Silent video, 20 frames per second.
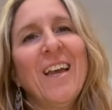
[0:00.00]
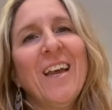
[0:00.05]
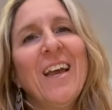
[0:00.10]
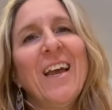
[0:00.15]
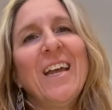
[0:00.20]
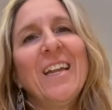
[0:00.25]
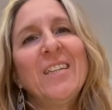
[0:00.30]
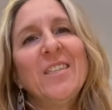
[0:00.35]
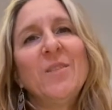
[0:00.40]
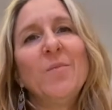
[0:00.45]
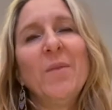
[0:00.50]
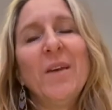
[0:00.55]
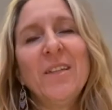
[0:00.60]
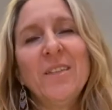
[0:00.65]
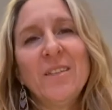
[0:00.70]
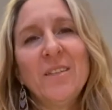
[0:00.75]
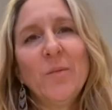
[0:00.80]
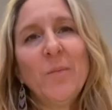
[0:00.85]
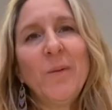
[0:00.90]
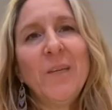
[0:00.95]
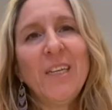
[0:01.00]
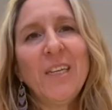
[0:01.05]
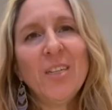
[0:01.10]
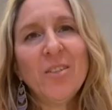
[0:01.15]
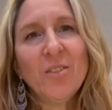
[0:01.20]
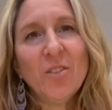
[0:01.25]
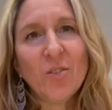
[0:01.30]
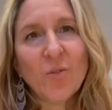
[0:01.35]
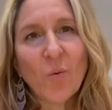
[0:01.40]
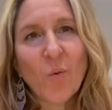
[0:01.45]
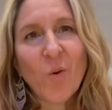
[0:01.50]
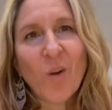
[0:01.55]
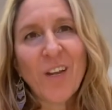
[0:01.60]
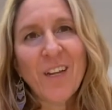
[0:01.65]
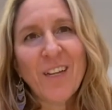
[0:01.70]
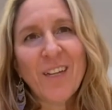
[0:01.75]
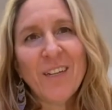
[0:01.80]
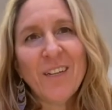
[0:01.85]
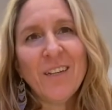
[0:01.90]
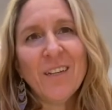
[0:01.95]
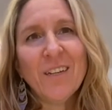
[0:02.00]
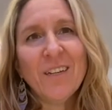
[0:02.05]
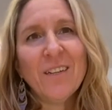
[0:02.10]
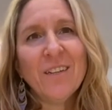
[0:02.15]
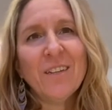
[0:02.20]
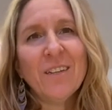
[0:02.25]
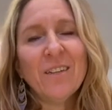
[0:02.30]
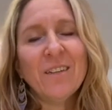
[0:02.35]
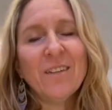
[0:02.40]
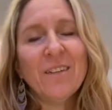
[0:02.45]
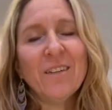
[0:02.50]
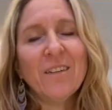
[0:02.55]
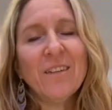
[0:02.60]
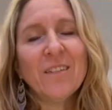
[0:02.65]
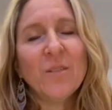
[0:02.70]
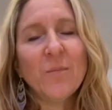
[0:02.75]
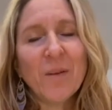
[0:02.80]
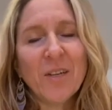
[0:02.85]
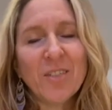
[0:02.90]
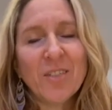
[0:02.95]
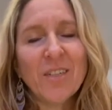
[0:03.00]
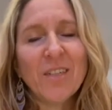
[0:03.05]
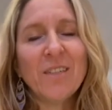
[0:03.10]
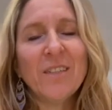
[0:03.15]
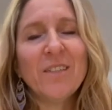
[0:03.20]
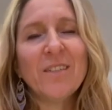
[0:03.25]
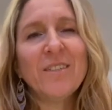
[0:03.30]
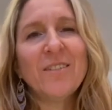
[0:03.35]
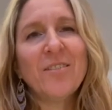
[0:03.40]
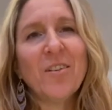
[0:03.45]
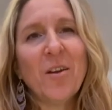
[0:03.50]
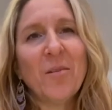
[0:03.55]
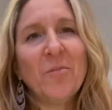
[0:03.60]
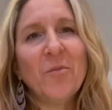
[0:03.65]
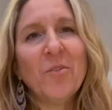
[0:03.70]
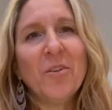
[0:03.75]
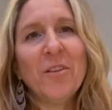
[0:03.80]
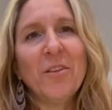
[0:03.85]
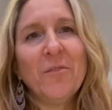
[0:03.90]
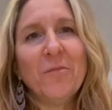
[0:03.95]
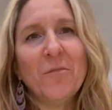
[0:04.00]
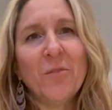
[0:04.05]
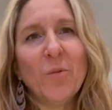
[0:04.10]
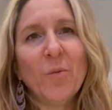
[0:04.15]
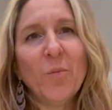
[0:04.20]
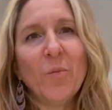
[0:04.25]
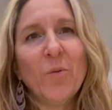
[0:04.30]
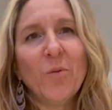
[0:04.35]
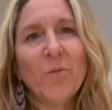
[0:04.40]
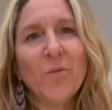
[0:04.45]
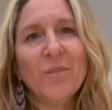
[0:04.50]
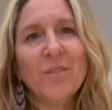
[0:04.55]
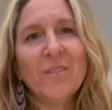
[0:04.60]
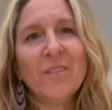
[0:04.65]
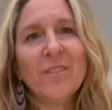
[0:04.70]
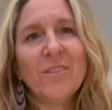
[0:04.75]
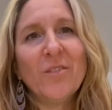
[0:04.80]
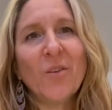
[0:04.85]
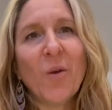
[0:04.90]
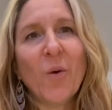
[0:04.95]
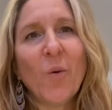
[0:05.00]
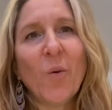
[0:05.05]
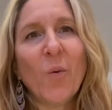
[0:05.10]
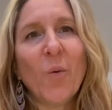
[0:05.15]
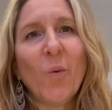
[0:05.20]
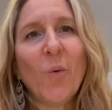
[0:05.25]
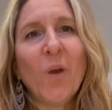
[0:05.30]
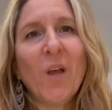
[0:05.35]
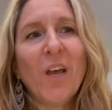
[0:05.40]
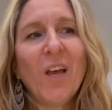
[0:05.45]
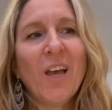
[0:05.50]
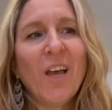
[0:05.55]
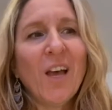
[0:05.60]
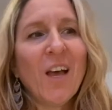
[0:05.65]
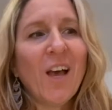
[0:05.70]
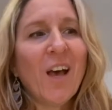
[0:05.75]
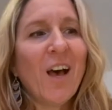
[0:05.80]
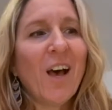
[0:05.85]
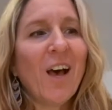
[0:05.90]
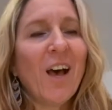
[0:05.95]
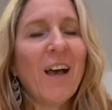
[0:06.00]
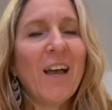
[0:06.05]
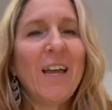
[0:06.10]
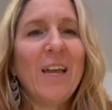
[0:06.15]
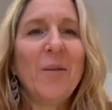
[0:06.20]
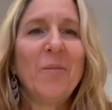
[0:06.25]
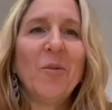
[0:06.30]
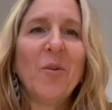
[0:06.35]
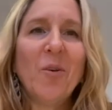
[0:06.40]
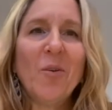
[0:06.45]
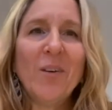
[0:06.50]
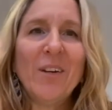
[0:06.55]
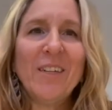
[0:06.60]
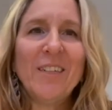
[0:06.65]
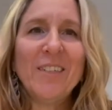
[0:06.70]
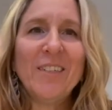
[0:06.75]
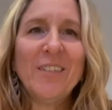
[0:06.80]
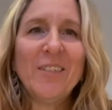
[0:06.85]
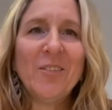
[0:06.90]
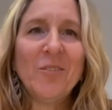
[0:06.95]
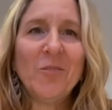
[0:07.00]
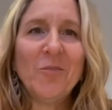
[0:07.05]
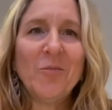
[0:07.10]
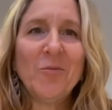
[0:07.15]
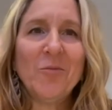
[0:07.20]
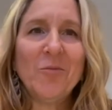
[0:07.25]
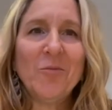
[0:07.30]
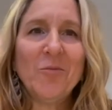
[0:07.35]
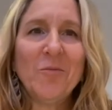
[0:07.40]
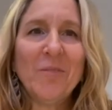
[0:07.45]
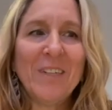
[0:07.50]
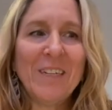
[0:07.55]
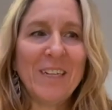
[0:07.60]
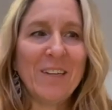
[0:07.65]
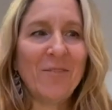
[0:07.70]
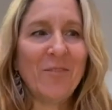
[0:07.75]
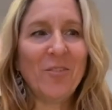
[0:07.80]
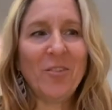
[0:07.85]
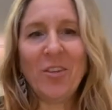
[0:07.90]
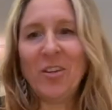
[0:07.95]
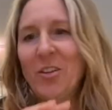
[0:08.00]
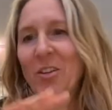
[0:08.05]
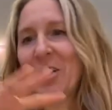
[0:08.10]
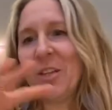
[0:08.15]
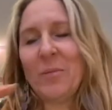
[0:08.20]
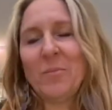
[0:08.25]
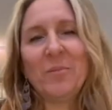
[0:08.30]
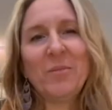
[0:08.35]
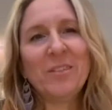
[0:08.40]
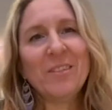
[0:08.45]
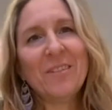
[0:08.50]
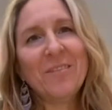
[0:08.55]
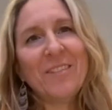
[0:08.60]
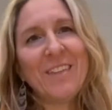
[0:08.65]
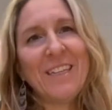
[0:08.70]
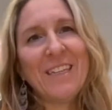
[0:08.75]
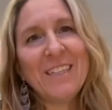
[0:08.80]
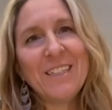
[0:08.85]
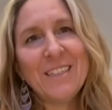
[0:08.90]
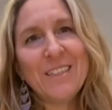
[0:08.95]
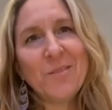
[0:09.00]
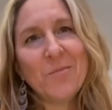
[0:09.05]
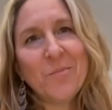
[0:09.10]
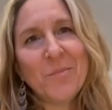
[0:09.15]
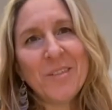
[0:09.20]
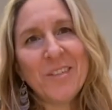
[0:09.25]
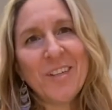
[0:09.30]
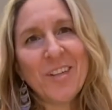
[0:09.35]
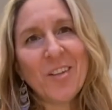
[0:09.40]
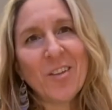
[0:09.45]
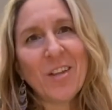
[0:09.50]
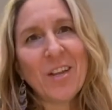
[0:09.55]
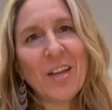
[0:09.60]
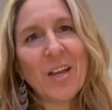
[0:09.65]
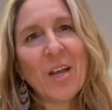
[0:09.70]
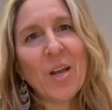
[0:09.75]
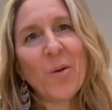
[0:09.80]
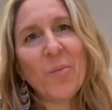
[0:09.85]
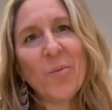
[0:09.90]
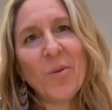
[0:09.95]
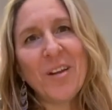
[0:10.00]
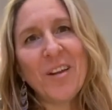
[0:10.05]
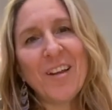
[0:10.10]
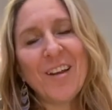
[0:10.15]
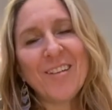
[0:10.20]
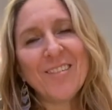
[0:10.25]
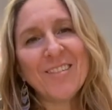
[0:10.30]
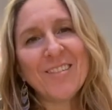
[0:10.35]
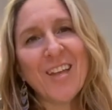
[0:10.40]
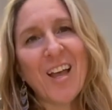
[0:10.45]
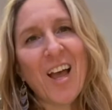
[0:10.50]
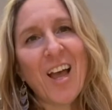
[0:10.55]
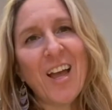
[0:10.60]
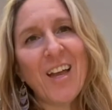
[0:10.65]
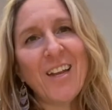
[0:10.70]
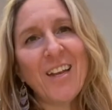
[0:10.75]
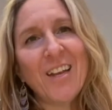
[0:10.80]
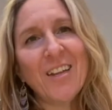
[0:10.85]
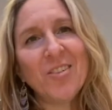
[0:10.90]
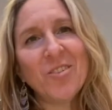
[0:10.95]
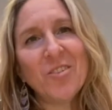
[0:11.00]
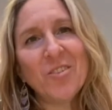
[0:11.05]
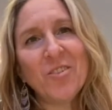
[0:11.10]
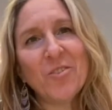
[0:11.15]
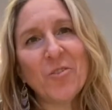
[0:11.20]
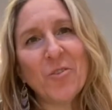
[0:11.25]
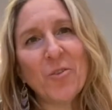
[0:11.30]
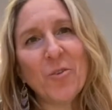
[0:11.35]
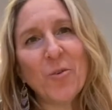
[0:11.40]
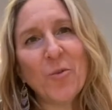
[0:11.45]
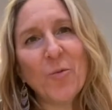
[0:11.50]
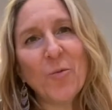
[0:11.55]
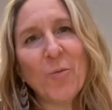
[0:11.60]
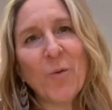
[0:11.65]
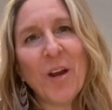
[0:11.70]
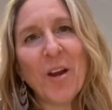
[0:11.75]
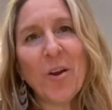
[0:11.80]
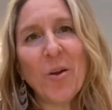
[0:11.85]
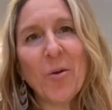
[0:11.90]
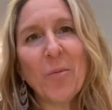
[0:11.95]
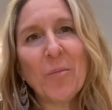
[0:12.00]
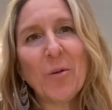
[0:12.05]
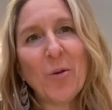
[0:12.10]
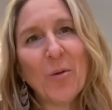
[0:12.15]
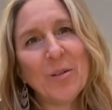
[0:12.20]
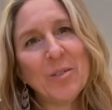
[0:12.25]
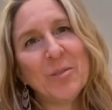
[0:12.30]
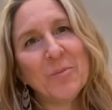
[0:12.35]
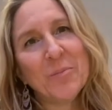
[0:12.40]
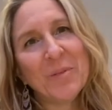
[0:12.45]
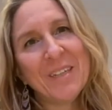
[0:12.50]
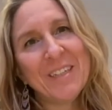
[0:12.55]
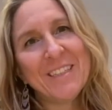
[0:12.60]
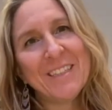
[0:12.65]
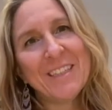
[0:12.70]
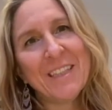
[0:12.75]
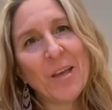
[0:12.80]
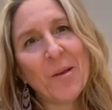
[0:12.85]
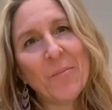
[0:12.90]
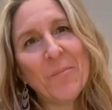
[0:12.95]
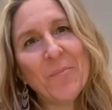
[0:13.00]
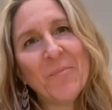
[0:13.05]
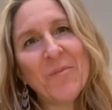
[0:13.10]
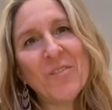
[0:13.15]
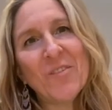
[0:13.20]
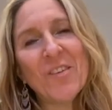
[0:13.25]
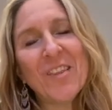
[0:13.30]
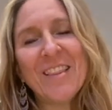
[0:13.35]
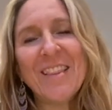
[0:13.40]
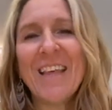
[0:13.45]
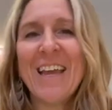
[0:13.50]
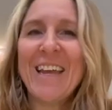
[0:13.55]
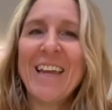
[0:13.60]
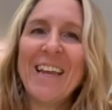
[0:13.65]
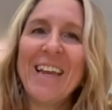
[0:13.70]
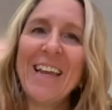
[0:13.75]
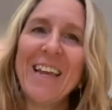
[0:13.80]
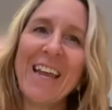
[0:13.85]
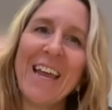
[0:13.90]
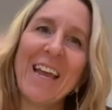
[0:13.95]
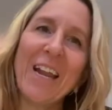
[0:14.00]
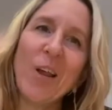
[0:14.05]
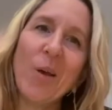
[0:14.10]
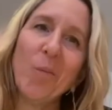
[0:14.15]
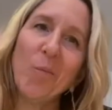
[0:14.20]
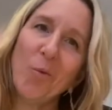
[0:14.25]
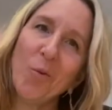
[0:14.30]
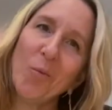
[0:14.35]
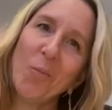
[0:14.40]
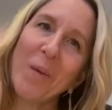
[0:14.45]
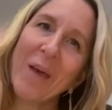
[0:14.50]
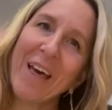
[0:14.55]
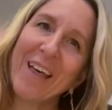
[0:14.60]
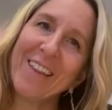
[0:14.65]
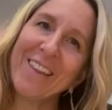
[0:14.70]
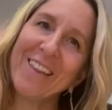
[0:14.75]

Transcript: and it's meant to be enjoyed, especially at this time during the full moon. So I am going to give you a little glimpse of these particular, and I'm going to bring you outside and just show you where I'm going to place them so that they can get a moon bath